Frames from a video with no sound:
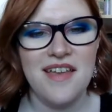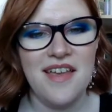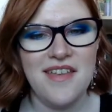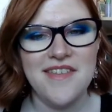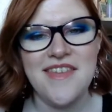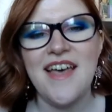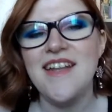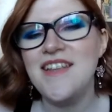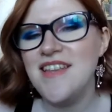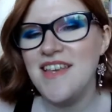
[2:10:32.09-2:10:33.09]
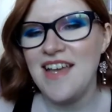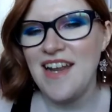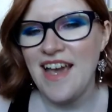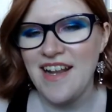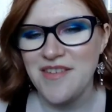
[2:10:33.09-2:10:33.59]
And suddenly
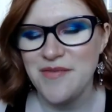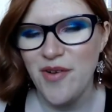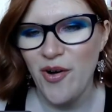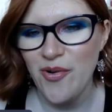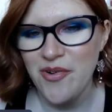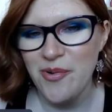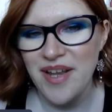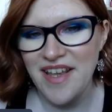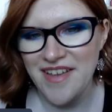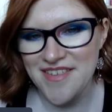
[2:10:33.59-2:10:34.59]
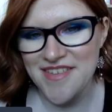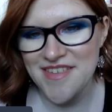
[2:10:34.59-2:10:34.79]
Eliana's phone rings.